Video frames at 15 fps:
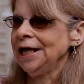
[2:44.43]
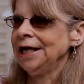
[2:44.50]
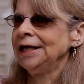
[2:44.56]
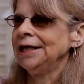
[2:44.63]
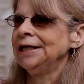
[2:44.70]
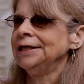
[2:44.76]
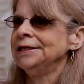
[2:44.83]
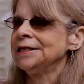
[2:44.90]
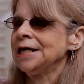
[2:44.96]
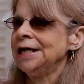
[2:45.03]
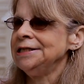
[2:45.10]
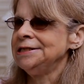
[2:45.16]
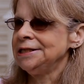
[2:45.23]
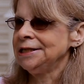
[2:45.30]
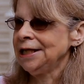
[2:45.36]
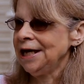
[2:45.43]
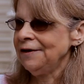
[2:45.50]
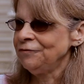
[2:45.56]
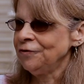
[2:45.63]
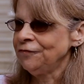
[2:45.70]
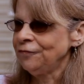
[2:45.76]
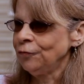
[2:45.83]
and I did have
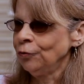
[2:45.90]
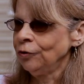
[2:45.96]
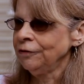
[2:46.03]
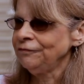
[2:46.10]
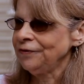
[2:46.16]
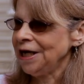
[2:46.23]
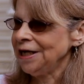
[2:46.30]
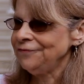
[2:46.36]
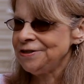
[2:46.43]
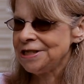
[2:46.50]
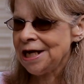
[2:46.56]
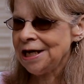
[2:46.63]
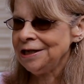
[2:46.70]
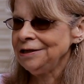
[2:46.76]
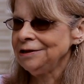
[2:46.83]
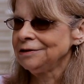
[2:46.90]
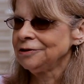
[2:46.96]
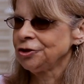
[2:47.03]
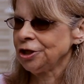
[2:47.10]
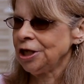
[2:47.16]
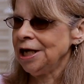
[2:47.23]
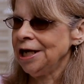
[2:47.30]
the 4 or 5 day
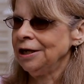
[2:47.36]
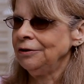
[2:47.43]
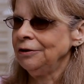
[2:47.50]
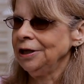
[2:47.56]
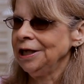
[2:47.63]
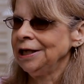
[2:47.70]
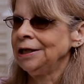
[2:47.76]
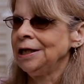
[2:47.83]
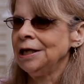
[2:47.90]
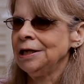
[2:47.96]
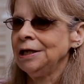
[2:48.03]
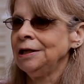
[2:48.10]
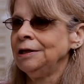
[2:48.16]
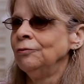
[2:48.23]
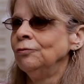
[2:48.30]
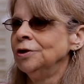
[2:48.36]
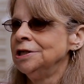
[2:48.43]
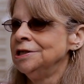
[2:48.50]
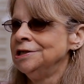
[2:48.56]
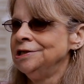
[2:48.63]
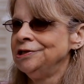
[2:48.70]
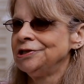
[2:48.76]
trial, and it
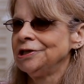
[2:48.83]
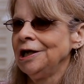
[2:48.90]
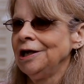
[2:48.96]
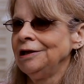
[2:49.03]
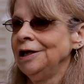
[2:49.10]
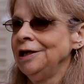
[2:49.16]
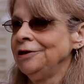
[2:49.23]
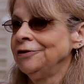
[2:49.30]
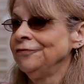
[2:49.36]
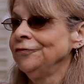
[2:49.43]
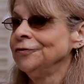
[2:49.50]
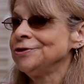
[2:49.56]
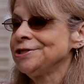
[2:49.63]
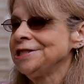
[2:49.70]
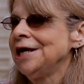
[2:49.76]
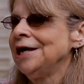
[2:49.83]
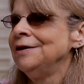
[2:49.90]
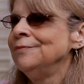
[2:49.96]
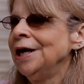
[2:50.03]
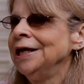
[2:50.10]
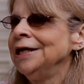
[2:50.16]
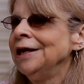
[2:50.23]
was like the first
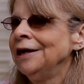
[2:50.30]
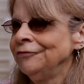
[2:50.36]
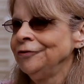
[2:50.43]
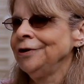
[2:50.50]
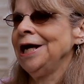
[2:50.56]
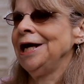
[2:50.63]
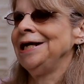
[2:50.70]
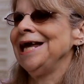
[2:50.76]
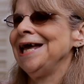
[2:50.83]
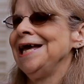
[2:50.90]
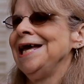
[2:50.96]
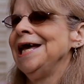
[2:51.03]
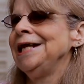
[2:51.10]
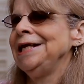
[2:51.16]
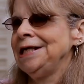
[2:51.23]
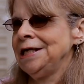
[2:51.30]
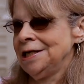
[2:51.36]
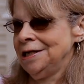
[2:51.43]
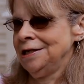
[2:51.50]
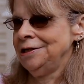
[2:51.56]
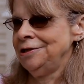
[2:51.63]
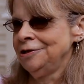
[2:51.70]
time I ever had any
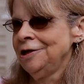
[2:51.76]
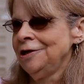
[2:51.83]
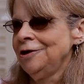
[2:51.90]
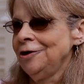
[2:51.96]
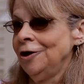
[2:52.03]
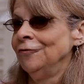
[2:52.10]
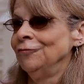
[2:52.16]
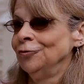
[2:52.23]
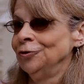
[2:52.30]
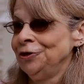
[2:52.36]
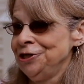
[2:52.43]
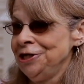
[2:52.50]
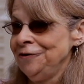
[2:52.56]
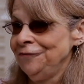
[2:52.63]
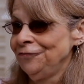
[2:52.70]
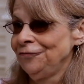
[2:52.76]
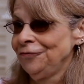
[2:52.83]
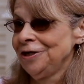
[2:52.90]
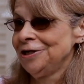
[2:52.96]
kind of relief.